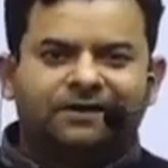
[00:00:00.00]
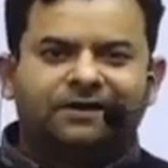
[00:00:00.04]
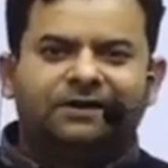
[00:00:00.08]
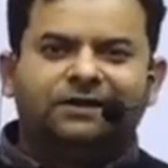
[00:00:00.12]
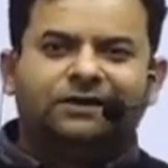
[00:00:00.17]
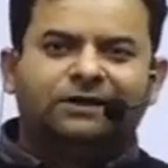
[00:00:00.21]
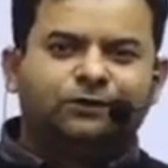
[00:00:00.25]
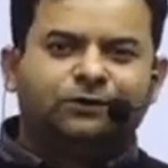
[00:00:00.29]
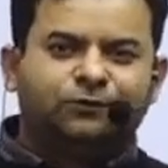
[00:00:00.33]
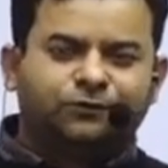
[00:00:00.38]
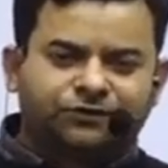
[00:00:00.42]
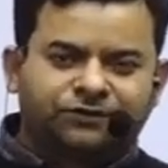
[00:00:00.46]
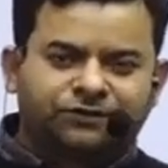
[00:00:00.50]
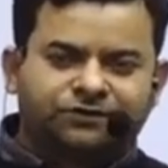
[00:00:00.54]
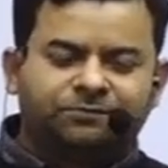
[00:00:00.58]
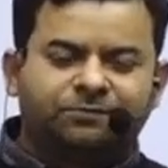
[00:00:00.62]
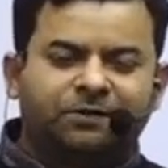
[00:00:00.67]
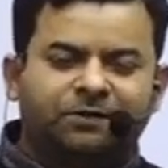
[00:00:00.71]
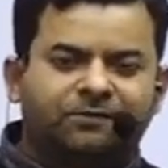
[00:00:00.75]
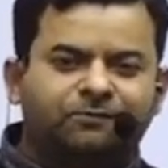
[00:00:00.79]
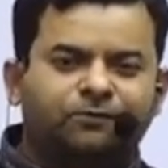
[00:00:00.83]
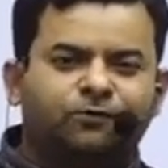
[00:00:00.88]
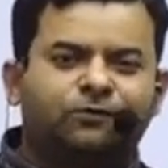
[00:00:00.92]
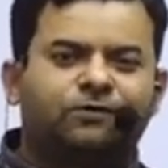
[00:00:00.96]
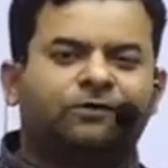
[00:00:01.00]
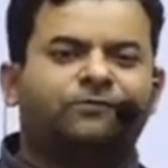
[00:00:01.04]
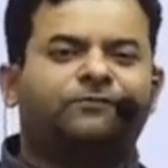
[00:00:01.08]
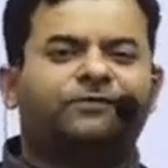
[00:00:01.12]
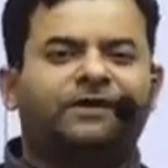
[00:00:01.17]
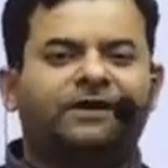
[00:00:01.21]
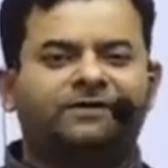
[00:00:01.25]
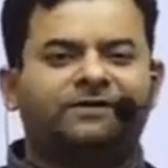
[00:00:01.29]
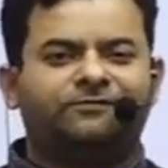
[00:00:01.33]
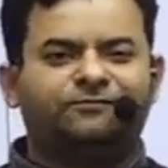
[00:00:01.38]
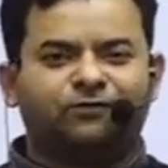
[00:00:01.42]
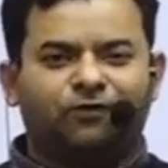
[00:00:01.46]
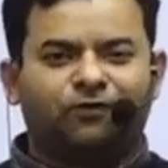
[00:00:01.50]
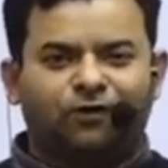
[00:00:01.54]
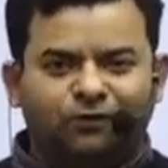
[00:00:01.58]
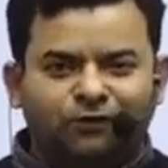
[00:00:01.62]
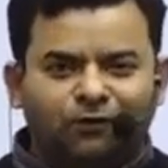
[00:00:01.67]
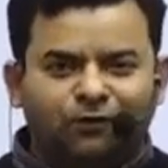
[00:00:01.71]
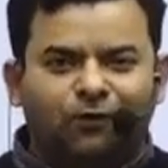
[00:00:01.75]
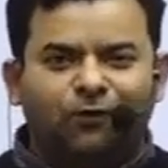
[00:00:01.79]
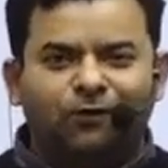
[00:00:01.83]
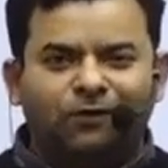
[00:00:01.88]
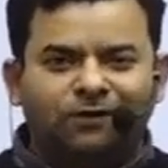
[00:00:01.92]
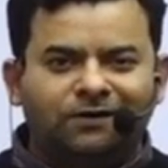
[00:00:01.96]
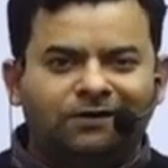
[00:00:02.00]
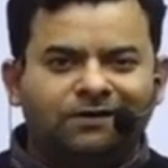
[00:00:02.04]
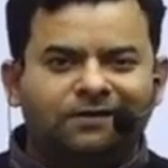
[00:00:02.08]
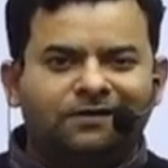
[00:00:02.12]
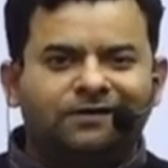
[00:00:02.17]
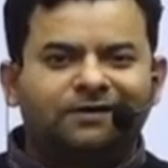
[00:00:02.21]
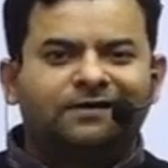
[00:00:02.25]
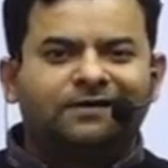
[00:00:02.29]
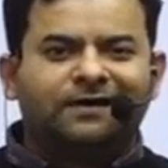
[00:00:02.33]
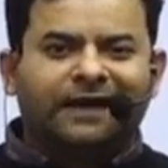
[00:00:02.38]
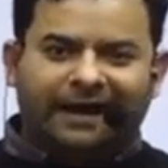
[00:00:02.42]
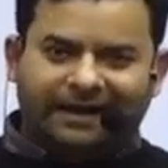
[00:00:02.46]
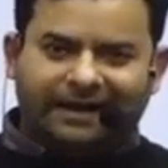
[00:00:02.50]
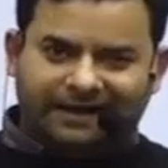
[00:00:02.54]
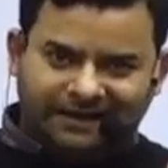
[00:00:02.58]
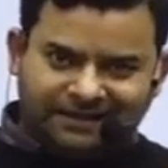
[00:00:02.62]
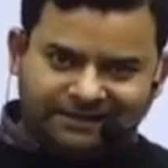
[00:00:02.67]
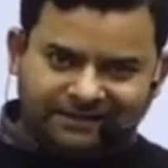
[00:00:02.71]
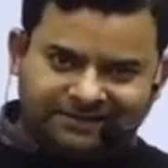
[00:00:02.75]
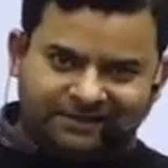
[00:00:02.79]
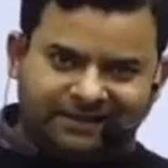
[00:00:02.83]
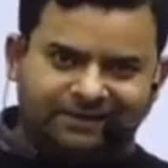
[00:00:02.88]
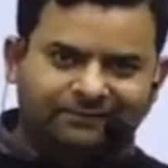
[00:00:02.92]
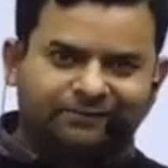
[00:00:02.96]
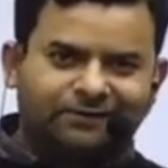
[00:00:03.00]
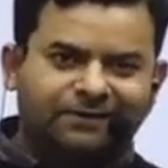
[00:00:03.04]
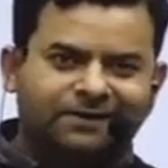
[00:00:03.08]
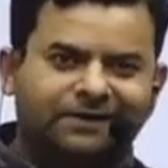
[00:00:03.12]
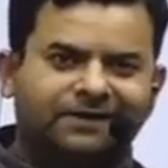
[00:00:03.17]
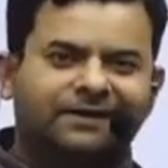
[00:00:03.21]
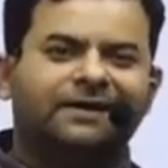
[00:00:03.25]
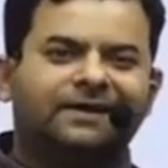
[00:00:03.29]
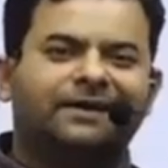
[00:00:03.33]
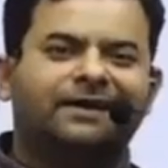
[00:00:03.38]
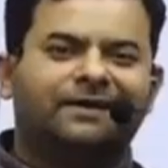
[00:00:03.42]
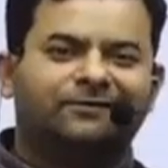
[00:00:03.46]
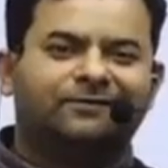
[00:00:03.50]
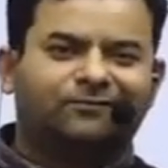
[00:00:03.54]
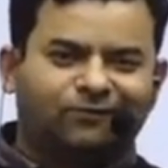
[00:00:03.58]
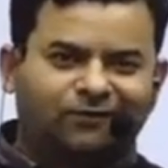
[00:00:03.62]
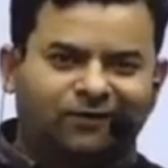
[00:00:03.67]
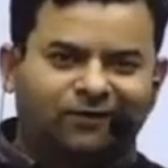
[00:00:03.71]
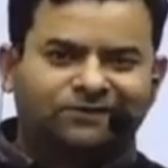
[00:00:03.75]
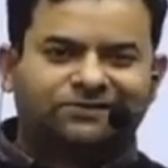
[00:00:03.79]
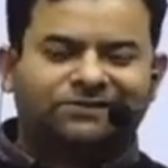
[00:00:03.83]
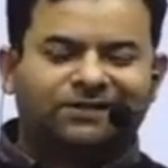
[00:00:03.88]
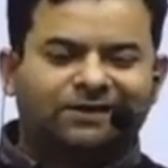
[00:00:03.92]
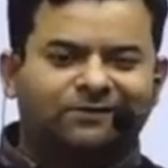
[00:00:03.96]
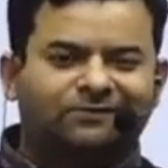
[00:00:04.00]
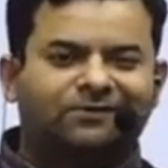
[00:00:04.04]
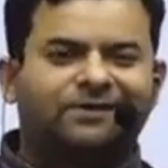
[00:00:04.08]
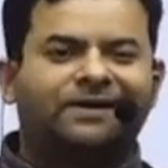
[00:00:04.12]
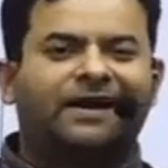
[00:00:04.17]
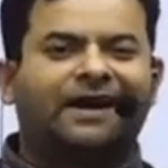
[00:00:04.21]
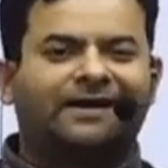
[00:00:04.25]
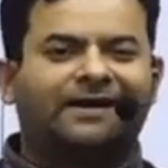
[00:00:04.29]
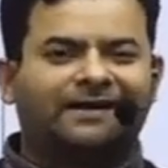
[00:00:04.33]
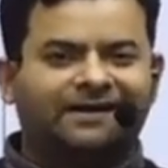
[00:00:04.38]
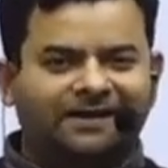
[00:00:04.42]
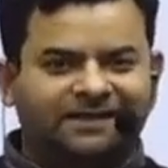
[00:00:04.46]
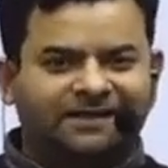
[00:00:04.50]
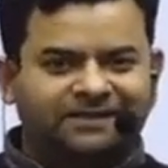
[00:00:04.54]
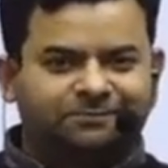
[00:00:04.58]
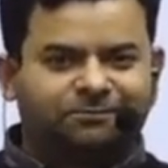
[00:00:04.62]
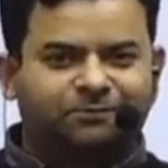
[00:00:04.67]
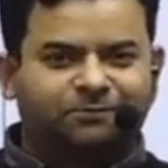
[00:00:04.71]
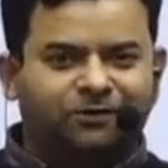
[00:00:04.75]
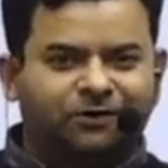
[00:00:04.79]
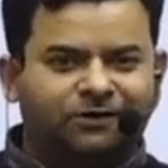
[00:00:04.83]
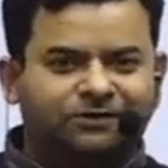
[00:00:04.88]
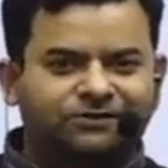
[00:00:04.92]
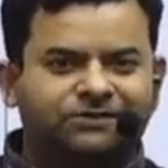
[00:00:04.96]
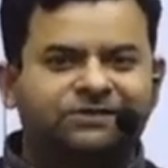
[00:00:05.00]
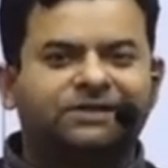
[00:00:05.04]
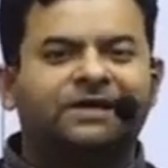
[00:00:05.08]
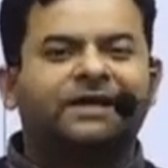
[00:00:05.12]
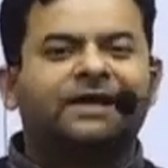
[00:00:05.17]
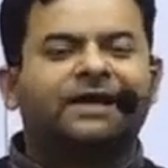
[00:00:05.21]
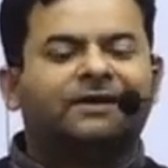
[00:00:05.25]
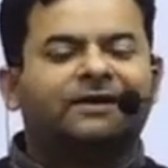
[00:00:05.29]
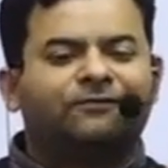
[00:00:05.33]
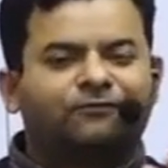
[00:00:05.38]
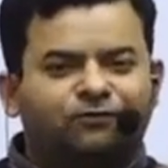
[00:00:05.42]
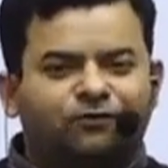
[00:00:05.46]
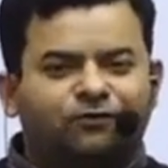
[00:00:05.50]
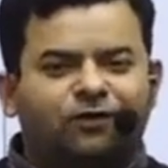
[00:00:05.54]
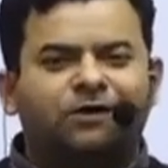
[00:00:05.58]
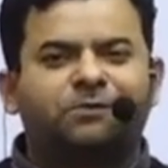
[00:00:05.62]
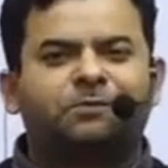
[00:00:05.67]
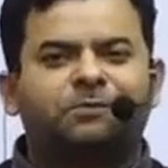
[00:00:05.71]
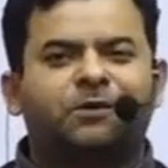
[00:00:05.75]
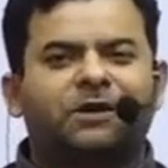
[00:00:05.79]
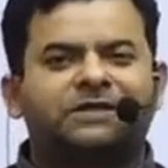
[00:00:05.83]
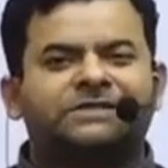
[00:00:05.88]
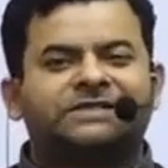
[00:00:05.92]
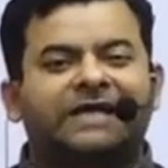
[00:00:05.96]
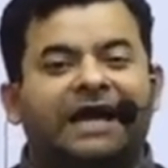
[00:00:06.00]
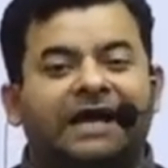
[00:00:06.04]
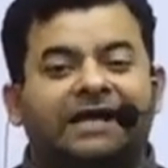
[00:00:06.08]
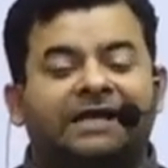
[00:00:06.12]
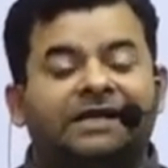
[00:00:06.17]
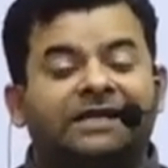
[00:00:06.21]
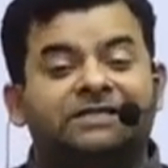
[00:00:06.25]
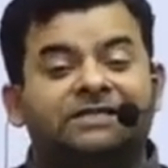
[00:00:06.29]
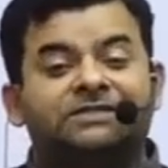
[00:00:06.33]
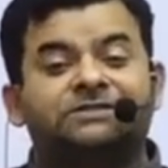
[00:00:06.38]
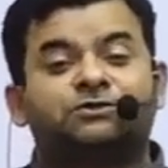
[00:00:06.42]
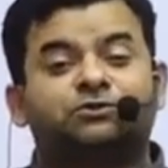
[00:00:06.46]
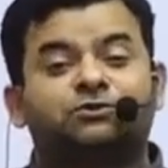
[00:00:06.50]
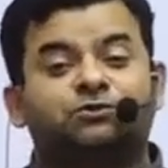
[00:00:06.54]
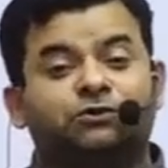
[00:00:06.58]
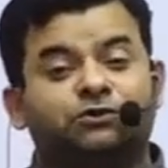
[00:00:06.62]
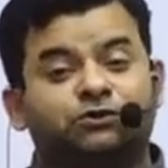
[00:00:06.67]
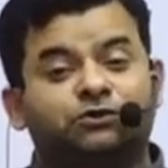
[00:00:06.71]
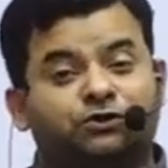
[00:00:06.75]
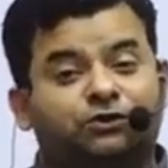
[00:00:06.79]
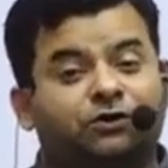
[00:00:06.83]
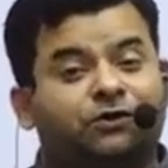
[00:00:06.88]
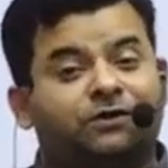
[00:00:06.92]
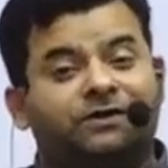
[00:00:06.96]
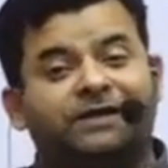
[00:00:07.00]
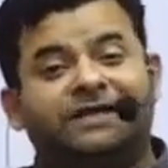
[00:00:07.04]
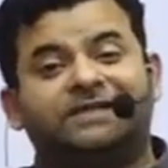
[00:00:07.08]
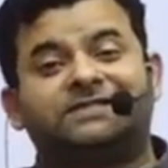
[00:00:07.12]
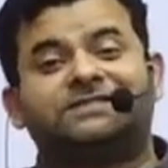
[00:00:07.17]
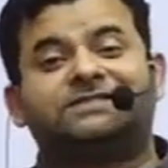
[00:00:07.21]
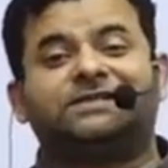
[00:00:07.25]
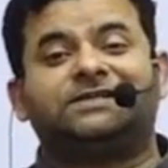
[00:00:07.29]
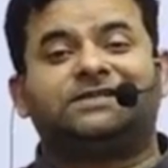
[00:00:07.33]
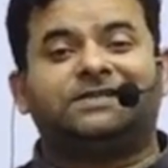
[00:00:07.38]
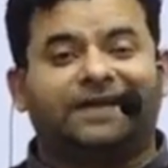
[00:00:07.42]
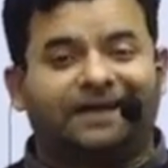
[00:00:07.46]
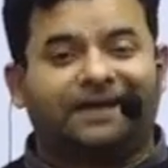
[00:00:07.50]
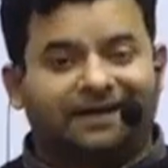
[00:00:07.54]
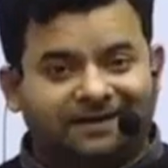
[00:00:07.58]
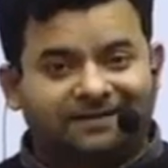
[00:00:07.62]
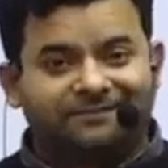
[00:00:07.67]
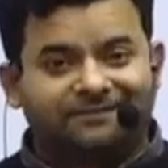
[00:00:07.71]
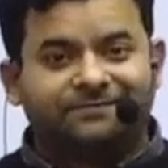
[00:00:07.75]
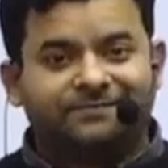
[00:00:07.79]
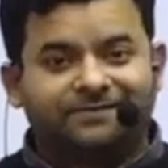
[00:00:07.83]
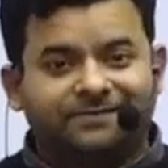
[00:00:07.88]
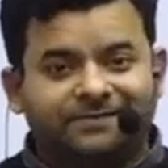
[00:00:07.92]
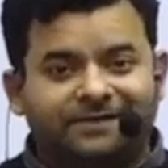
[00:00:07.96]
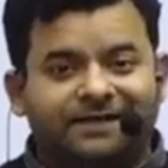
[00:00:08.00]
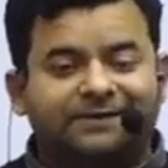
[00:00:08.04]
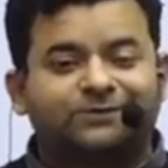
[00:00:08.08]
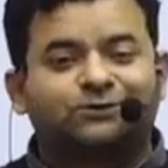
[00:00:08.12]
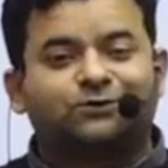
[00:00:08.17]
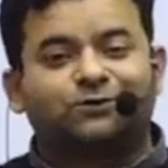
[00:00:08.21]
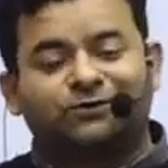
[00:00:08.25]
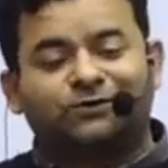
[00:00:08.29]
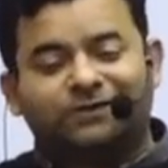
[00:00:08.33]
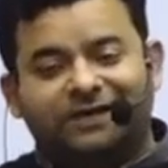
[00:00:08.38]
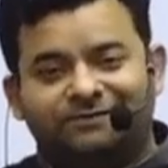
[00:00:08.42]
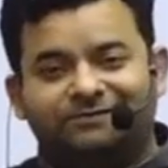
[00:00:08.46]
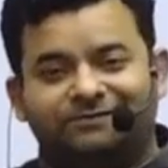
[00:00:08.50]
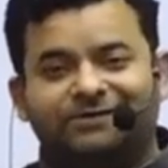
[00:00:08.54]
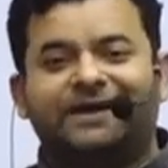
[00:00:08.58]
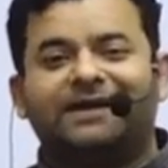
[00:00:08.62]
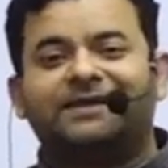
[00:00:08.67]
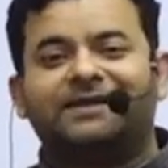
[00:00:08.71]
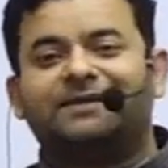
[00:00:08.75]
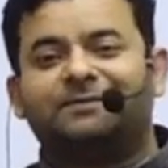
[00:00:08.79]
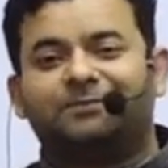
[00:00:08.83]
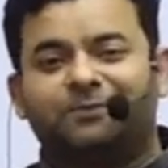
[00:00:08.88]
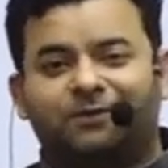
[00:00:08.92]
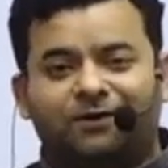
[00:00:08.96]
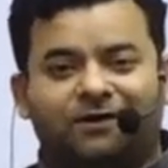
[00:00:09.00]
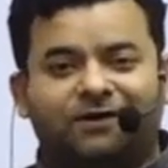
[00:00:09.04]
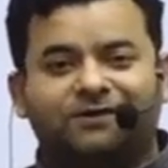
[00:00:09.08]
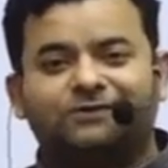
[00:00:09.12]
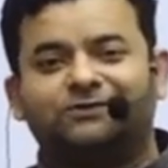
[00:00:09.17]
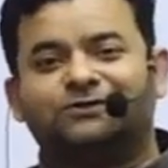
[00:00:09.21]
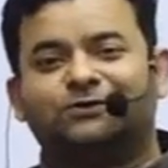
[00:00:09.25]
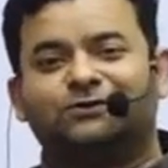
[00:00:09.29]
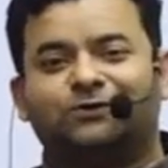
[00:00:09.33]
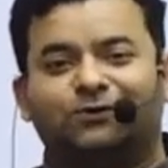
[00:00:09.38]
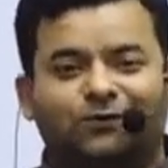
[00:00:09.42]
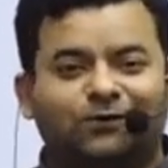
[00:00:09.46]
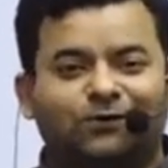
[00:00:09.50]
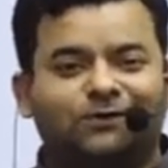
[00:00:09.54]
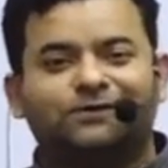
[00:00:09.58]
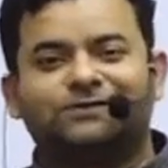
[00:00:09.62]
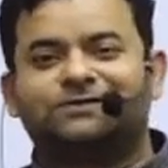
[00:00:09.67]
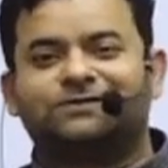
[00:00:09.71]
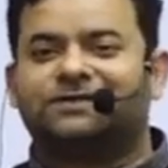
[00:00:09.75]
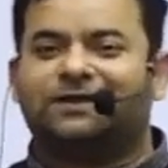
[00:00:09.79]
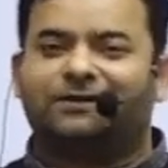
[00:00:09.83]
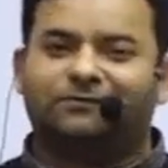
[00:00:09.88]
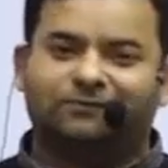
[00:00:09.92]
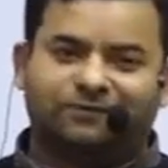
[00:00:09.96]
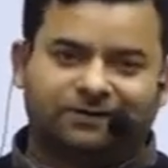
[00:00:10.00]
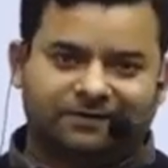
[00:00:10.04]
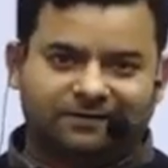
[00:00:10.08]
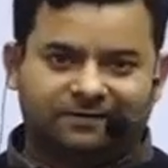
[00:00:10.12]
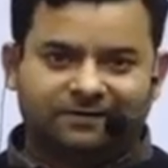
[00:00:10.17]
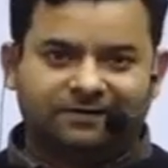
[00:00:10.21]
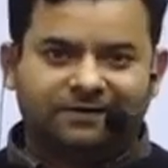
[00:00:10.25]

Negotiation will be, okay, fine, if not gold, at least silver. If not silver, at least bronze. If not bronze, at least to ensure next sitting. That's so that we get the bronze, gold, or silver.